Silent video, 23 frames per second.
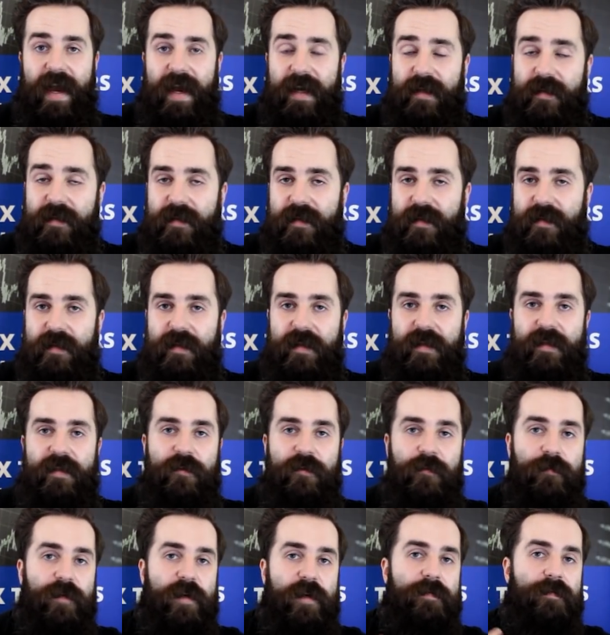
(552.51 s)
And since it is
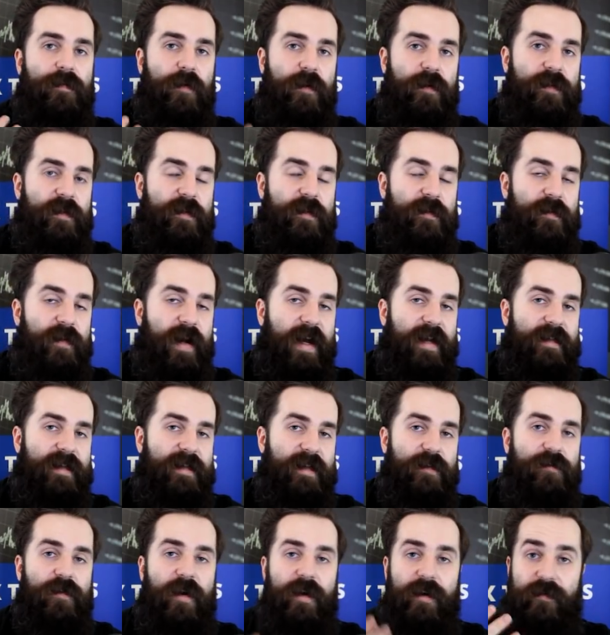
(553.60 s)
super important to us
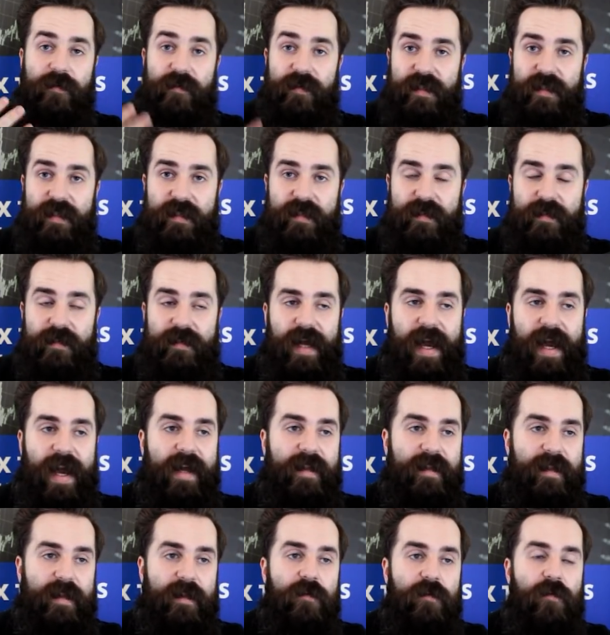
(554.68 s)
that you are consistent
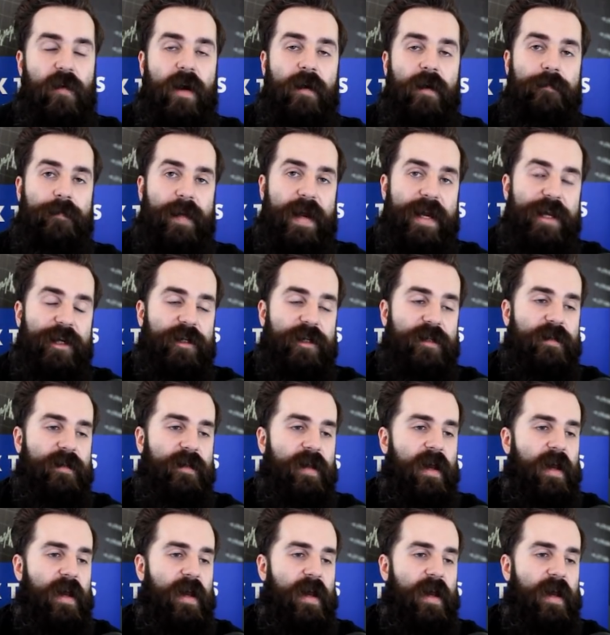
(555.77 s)
and that you are patient,